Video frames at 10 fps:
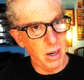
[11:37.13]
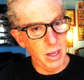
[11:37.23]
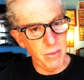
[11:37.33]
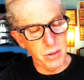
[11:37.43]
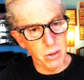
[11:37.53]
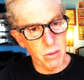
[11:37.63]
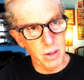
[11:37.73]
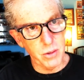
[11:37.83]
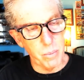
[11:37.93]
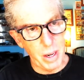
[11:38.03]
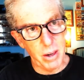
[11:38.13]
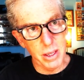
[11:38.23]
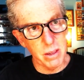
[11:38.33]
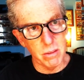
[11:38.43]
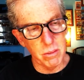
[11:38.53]
If you're
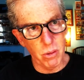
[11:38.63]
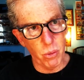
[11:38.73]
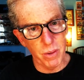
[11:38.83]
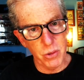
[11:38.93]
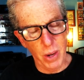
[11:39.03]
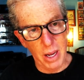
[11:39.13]
married, and or if you